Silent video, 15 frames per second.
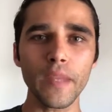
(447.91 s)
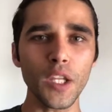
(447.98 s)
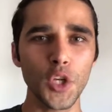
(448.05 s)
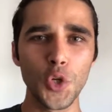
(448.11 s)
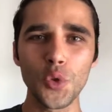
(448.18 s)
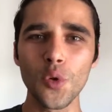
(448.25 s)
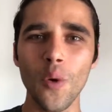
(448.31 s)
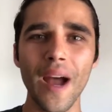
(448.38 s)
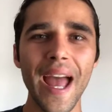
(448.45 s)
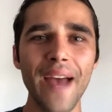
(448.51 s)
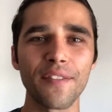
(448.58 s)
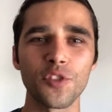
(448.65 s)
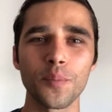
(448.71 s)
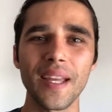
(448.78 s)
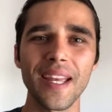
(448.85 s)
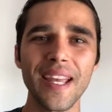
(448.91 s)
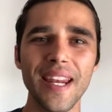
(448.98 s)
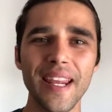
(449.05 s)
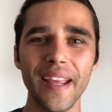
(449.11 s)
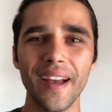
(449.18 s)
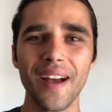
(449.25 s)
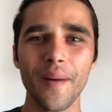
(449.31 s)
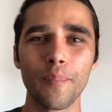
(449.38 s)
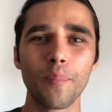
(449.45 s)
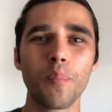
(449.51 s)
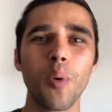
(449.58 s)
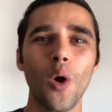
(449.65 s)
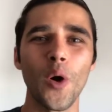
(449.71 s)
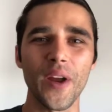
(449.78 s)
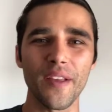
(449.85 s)
You don't have to be eating
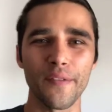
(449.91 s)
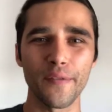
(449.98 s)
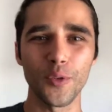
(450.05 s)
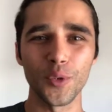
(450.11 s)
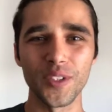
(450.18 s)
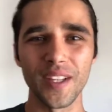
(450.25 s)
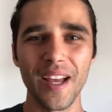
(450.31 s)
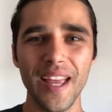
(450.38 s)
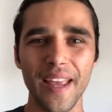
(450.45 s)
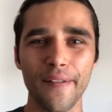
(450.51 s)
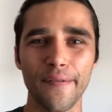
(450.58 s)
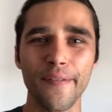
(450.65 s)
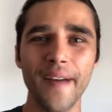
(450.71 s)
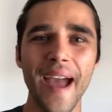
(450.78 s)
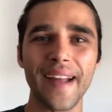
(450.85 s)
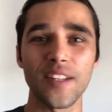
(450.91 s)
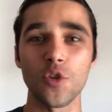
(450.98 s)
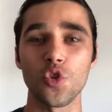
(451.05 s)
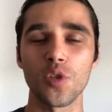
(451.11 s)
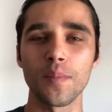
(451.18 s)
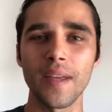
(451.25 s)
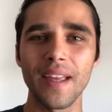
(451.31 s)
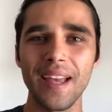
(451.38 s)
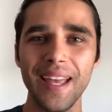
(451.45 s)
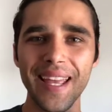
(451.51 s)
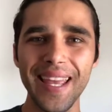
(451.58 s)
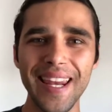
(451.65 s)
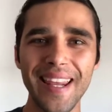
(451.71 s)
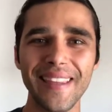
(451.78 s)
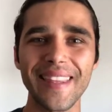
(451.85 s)
boring foods. In fact, you should be
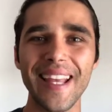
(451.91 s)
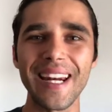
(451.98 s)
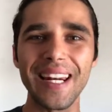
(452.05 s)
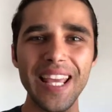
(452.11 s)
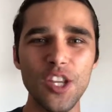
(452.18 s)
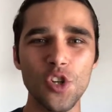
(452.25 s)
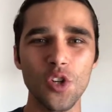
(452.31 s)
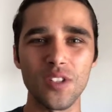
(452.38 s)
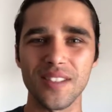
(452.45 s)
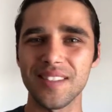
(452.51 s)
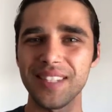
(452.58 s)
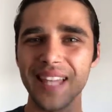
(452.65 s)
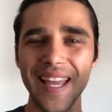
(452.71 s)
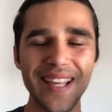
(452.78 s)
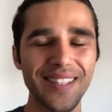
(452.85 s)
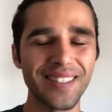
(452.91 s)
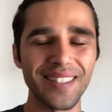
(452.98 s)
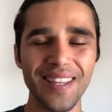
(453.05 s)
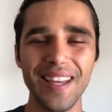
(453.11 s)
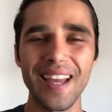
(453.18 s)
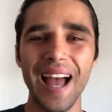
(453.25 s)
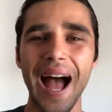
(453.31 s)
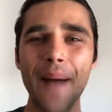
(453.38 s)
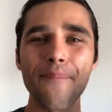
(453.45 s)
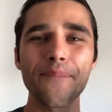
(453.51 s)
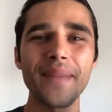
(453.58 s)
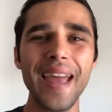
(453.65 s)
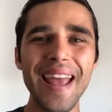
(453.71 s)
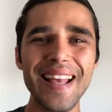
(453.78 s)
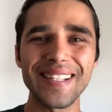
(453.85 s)
eating delicious, tasty,
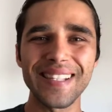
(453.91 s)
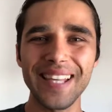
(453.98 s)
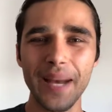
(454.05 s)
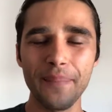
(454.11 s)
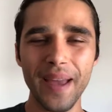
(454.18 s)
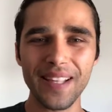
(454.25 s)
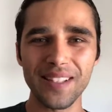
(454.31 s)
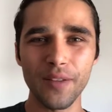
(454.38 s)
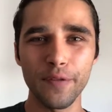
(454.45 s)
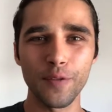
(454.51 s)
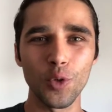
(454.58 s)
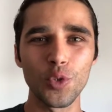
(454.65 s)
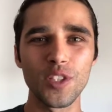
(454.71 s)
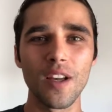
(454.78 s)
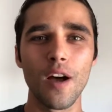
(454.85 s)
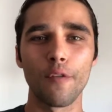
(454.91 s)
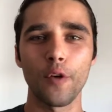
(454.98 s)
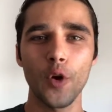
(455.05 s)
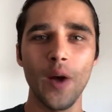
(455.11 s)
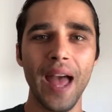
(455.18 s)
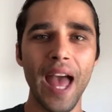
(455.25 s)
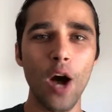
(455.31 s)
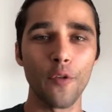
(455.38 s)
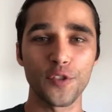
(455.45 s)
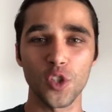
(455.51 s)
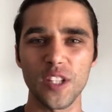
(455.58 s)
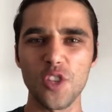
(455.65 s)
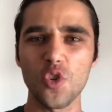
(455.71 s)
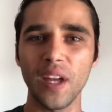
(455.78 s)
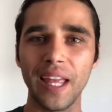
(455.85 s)
amazing, amazing foods for your health, so
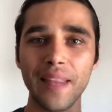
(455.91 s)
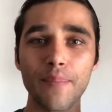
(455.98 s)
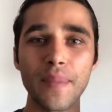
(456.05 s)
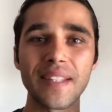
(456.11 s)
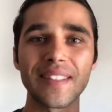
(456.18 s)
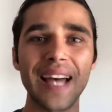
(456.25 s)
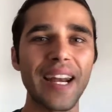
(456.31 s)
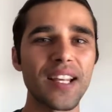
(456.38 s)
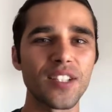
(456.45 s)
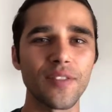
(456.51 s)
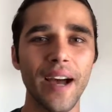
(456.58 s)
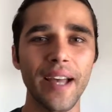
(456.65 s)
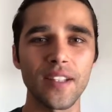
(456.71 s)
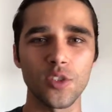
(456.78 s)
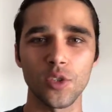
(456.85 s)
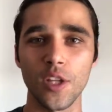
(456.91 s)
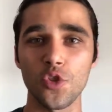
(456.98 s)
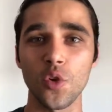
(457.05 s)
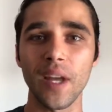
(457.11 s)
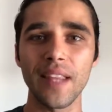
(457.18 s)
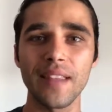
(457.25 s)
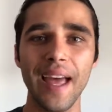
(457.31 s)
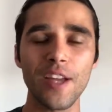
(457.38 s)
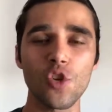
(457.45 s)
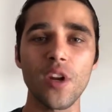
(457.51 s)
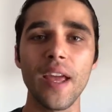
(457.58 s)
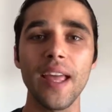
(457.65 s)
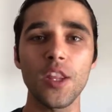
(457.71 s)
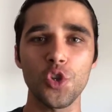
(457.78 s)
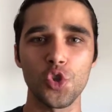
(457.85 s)
that you can be satisfied, so that you can
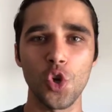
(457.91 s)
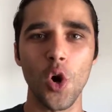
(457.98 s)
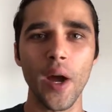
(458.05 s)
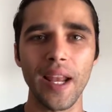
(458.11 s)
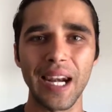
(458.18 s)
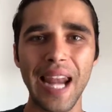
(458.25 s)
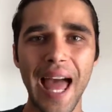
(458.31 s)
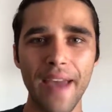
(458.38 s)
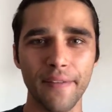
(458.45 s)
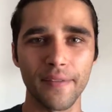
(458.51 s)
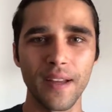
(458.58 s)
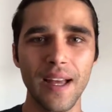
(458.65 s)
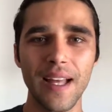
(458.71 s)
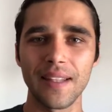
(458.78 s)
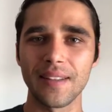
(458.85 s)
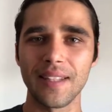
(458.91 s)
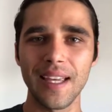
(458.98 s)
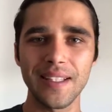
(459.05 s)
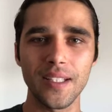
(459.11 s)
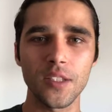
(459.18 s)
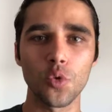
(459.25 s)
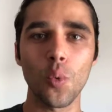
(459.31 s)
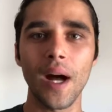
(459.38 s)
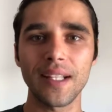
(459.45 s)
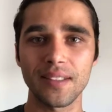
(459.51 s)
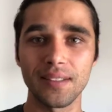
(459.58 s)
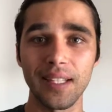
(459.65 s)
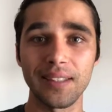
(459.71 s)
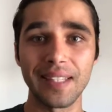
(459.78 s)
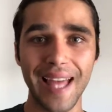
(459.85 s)
actually enjoy life. This is what
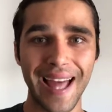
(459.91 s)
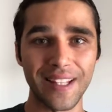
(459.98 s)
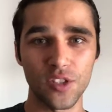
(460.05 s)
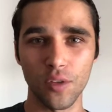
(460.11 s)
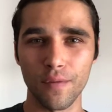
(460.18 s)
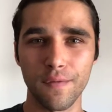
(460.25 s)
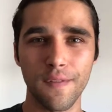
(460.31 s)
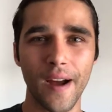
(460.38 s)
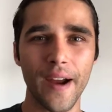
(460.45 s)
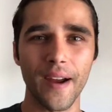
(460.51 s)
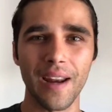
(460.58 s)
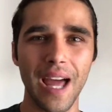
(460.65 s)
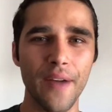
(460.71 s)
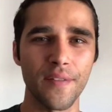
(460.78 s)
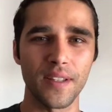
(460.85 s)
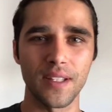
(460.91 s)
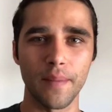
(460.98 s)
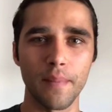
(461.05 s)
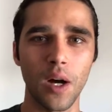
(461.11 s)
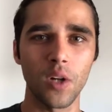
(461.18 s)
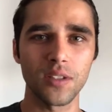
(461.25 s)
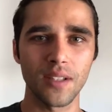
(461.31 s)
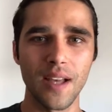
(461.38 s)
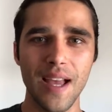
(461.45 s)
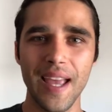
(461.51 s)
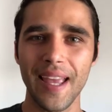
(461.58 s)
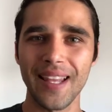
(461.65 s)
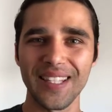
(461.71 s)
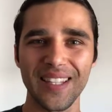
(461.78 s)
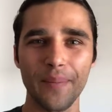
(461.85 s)
the Dads on Fire life is about.
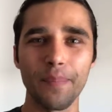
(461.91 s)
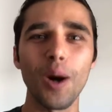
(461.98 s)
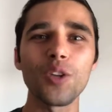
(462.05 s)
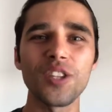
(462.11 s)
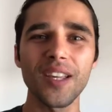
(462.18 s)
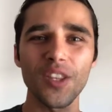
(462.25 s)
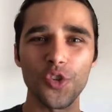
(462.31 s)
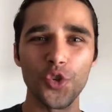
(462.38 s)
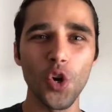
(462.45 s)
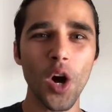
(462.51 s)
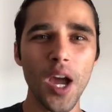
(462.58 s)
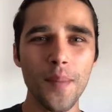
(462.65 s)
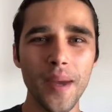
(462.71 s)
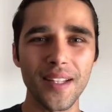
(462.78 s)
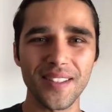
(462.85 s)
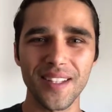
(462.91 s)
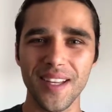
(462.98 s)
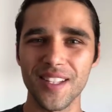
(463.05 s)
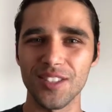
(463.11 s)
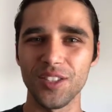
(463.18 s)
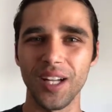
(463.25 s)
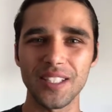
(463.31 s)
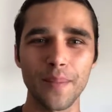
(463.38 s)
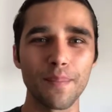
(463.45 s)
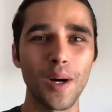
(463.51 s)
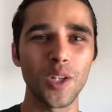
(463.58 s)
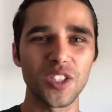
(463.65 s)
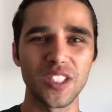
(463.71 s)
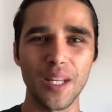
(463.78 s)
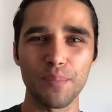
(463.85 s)
It is about enjoyment. It's not
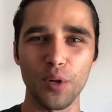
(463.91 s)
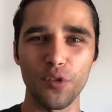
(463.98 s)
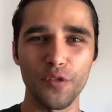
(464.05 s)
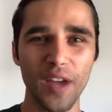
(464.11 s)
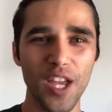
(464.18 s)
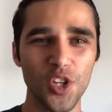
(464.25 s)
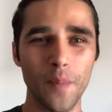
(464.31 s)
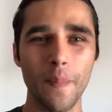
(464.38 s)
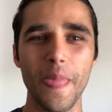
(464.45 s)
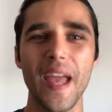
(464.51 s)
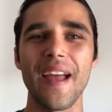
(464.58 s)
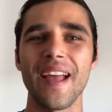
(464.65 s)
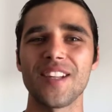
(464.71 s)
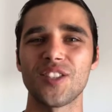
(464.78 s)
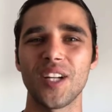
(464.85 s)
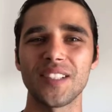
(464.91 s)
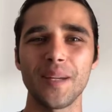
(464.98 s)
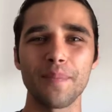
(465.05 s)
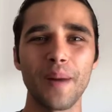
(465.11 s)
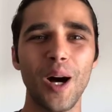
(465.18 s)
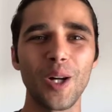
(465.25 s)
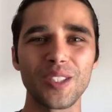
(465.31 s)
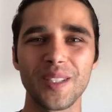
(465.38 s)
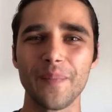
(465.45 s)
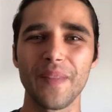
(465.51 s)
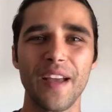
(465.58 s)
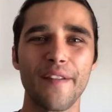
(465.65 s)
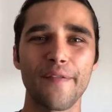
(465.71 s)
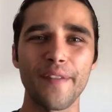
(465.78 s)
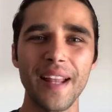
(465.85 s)
about deprivation. It's not about
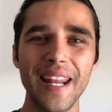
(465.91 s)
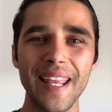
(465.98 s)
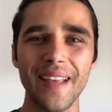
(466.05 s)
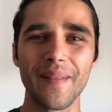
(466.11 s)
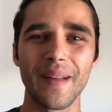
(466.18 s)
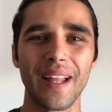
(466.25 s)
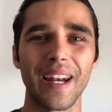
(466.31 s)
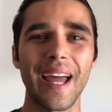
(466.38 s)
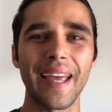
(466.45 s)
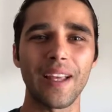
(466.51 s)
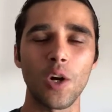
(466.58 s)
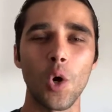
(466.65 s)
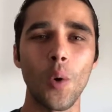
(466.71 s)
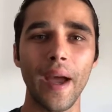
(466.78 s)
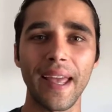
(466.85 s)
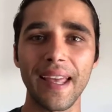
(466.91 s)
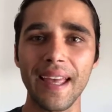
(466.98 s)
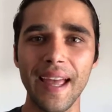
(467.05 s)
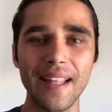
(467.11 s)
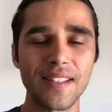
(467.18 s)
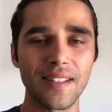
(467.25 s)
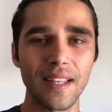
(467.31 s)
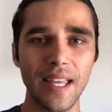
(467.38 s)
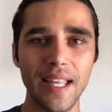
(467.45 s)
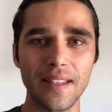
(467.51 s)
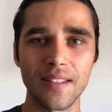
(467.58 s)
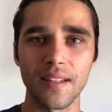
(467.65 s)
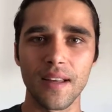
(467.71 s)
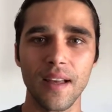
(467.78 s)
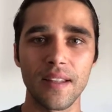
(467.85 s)
feeling like, oh, I can't
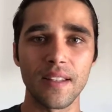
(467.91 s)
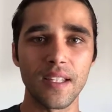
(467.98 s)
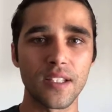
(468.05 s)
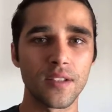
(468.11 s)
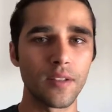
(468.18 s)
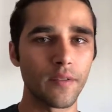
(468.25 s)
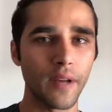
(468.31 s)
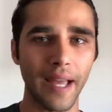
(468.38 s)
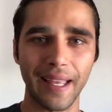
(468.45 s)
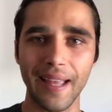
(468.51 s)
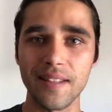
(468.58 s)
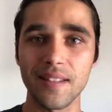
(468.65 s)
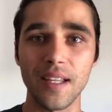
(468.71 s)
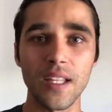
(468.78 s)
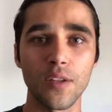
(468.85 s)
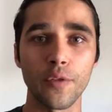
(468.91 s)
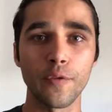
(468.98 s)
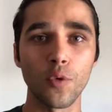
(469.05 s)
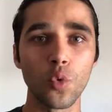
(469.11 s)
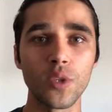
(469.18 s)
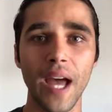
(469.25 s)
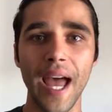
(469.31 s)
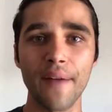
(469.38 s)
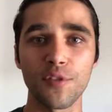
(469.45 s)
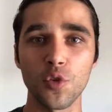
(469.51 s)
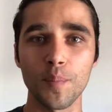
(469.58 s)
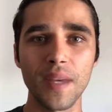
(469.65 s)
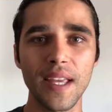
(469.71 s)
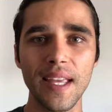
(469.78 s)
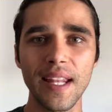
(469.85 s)
eat this, I can't eat food, I have
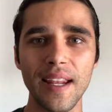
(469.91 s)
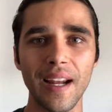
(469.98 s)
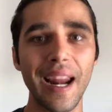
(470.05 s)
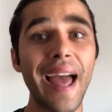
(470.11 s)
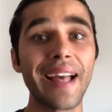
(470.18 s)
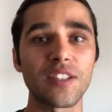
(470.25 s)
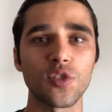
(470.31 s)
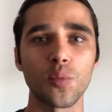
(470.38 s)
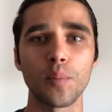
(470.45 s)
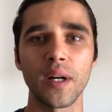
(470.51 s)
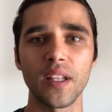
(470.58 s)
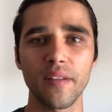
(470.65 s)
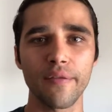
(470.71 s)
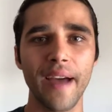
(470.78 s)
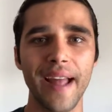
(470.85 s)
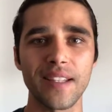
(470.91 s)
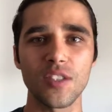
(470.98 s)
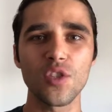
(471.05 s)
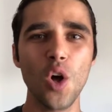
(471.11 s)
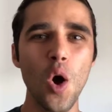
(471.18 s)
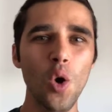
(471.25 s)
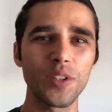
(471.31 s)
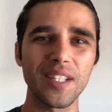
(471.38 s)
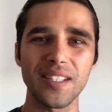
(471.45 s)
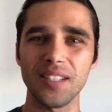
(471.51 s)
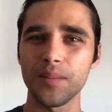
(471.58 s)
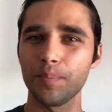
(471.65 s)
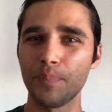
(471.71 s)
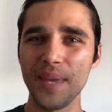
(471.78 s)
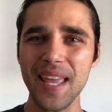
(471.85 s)
to be eating less to burn fats. No, this
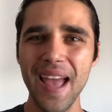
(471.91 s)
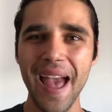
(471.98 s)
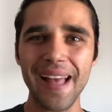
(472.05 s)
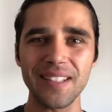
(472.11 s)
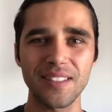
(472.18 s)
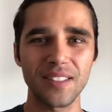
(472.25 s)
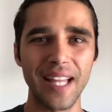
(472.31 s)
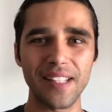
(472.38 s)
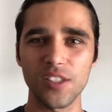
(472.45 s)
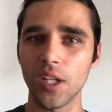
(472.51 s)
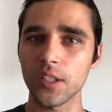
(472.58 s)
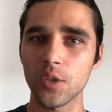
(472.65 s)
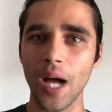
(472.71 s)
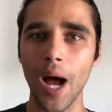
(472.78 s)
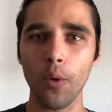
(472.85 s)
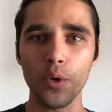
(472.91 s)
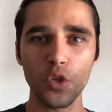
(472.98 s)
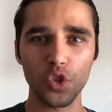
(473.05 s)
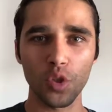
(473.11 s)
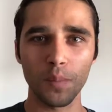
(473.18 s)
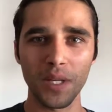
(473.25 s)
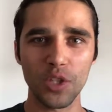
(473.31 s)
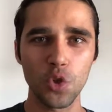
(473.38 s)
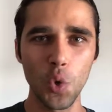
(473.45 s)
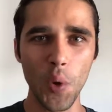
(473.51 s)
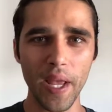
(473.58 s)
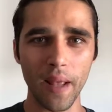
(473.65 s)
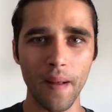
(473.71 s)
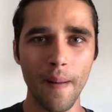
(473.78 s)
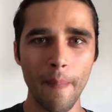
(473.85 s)
is B S. That's not how you should be
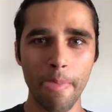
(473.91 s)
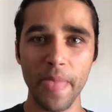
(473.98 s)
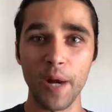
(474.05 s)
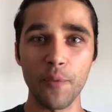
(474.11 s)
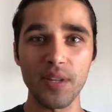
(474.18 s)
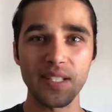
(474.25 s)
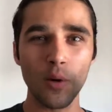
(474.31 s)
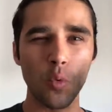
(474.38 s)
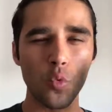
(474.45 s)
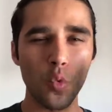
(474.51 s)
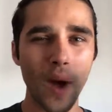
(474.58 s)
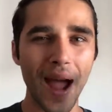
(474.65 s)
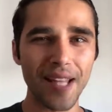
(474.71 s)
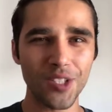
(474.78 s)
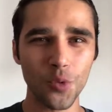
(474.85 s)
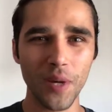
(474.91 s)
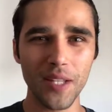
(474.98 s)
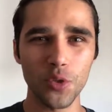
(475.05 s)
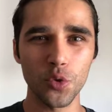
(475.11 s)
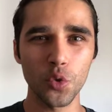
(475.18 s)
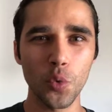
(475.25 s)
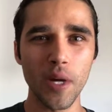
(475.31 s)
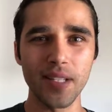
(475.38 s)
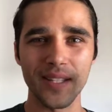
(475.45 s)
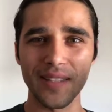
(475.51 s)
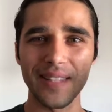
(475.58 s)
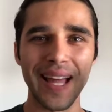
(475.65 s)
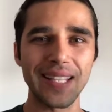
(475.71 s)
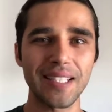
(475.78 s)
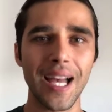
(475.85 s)
doing. There is a right way to do it,
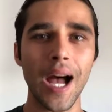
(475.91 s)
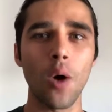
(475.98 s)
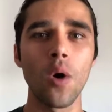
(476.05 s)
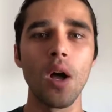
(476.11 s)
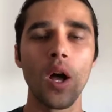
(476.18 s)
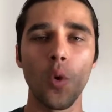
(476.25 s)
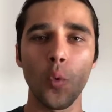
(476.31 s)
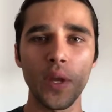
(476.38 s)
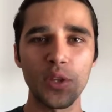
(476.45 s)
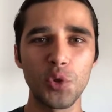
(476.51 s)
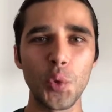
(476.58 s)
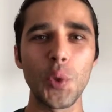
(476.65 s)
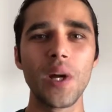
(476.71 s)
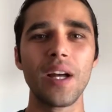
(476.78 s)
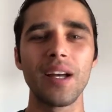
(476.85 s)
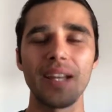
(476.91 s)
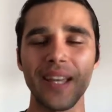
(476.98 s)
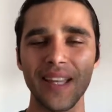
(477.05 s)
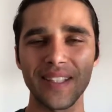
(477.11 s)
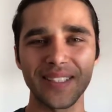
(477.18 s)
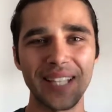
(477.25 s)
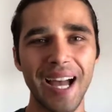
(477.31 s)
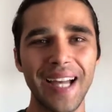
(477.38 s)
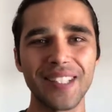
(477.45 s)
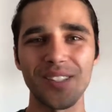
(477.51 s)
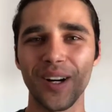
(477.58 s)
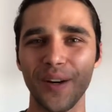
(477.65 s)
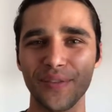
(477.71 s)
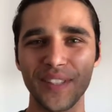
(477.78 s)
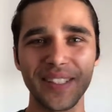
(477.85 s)
and that's how we do inside
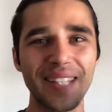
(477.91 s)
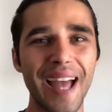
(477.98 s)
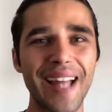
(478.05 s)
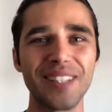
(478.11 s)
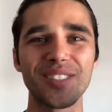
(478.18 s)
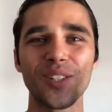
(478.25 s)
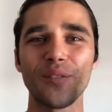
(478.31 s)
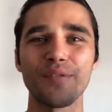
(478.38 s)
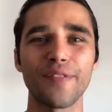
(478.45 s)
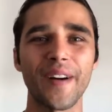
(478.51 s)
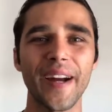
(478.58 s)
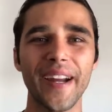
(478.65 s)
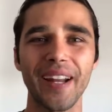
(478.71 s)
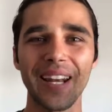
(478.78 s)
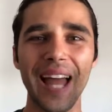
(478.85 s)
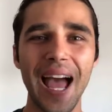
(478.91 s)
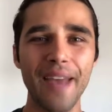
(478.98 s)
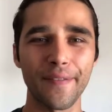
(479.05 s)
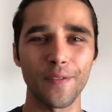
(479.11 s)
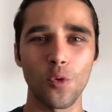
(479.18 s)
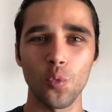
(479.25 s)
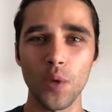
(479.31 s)
of the Dads on Fire life.